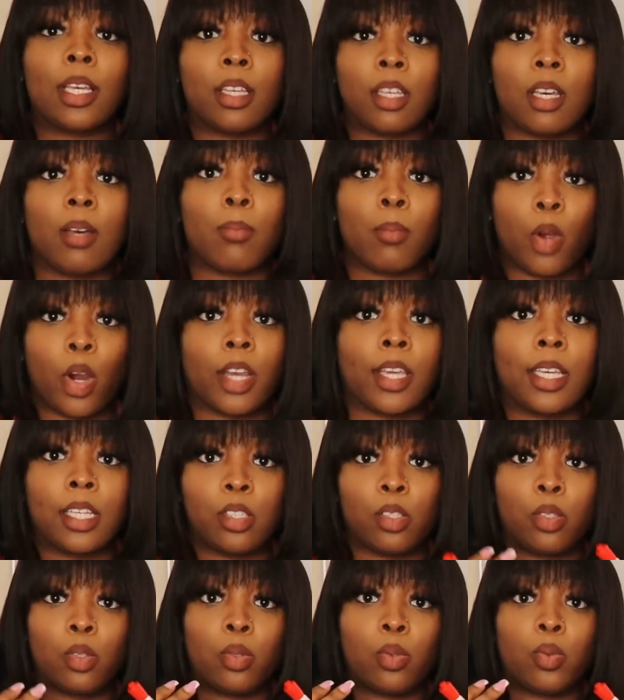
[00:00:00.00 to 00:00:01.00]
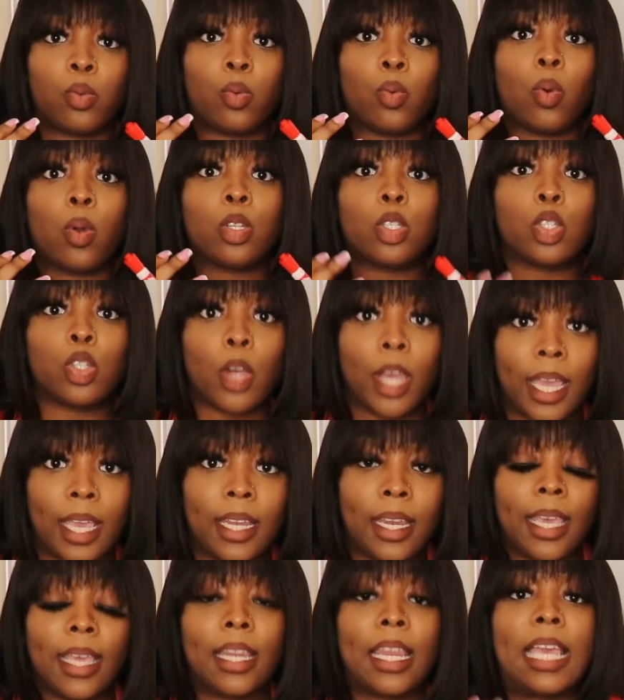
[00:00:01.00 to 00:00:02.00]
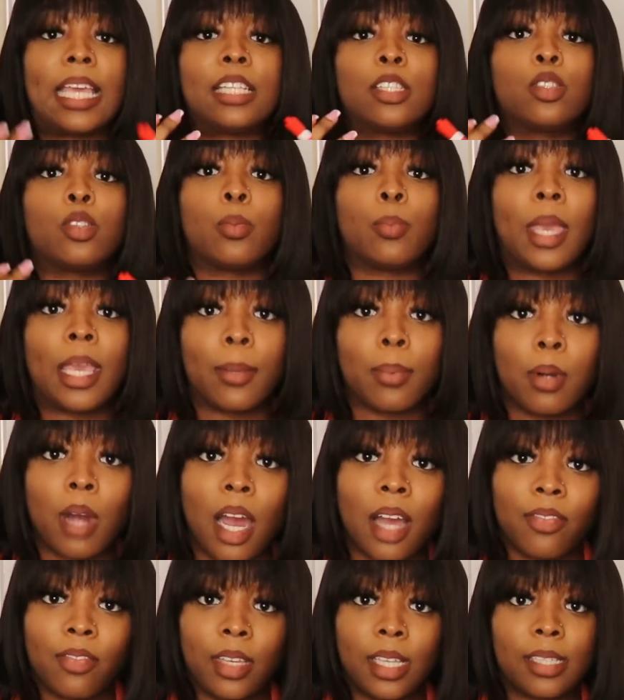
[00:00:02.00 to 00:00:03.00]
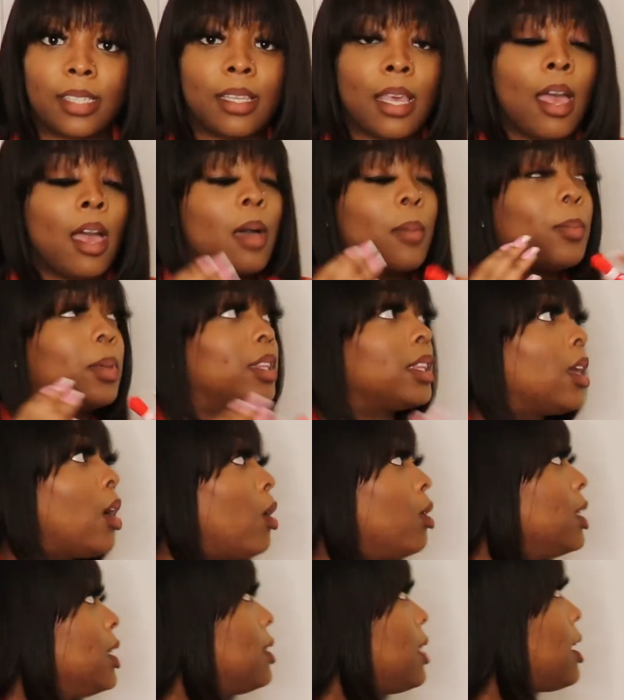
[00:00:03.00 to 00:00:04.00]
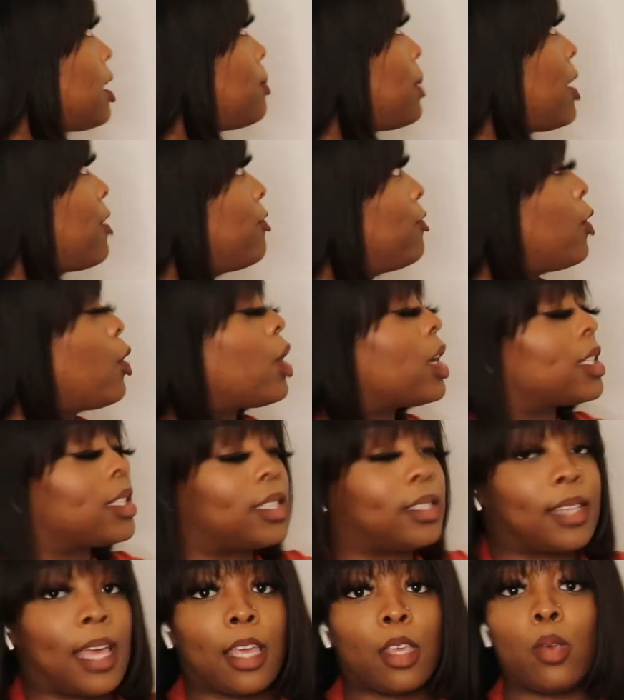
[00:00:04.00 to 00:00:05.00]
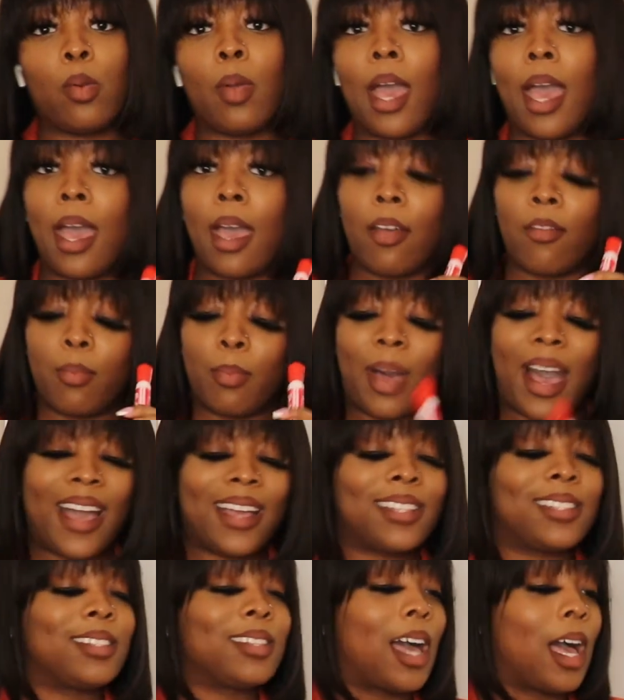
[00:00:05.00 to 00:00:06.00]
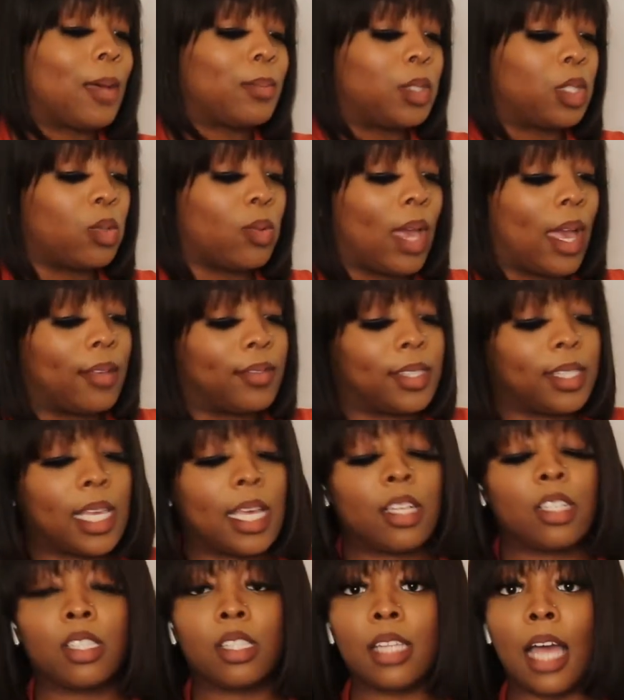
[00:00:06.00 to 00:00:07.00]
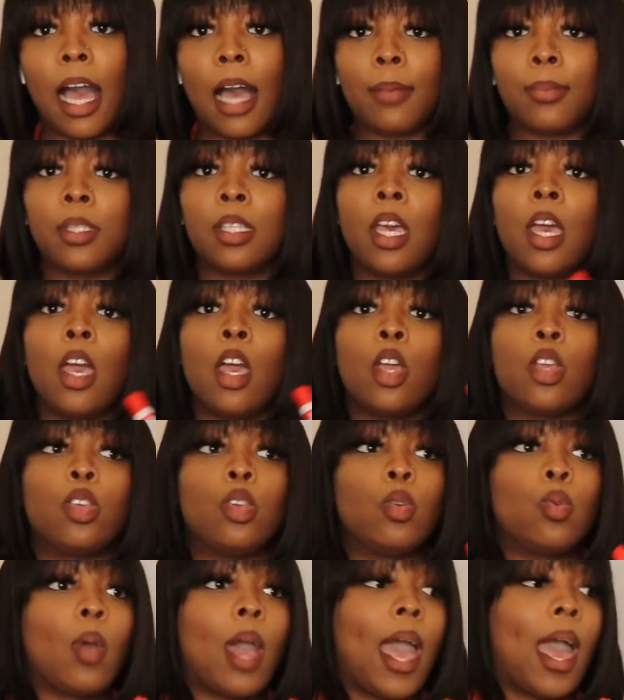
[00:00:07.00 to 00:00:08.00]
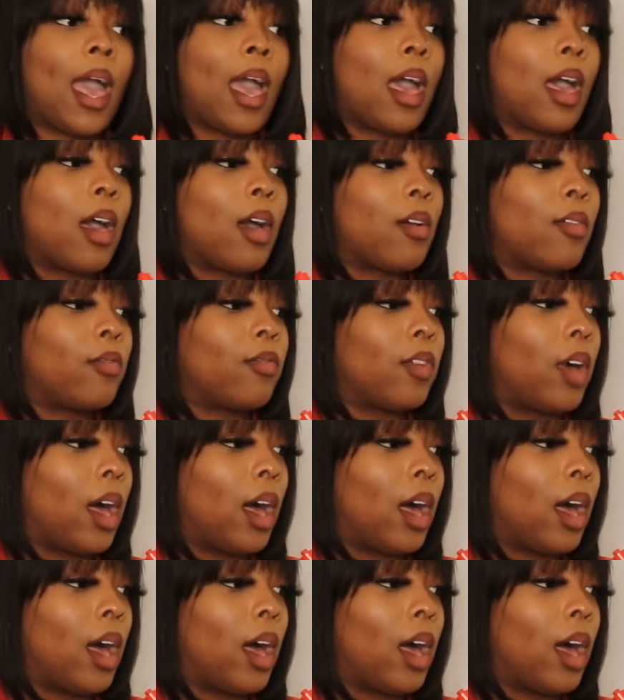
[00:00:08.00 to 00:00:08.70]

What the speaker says: a good market to trade in and to make profits. But the only thing about Forex is that you have buy stops, you have sell stops, you have